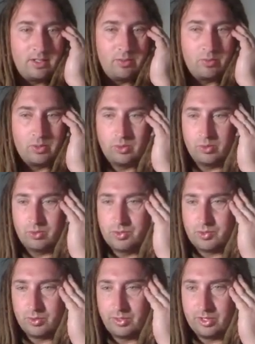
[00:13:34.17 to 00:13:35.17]

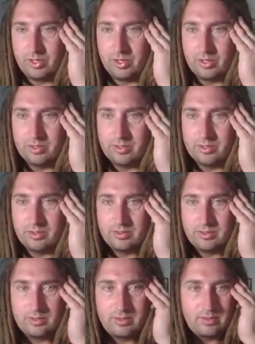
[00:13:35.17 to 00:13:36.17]
Rune's really hurting.
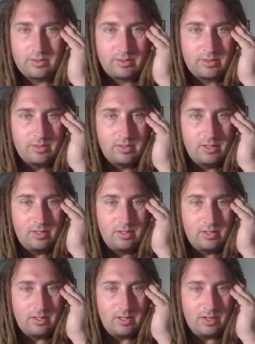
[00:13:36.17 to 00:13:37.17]

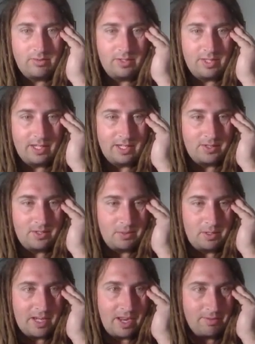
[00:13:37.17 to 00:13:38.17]
Everything seems to
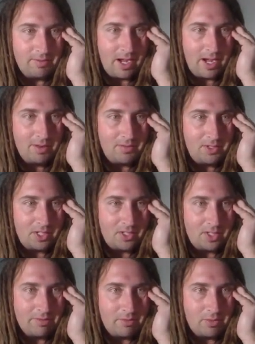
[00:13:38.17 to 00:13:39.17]
be down 5,
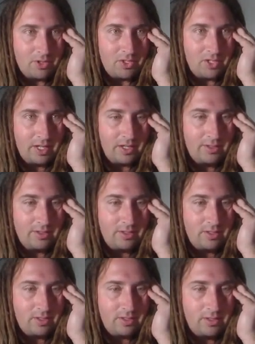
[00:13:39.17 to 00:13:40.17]
6, 7%.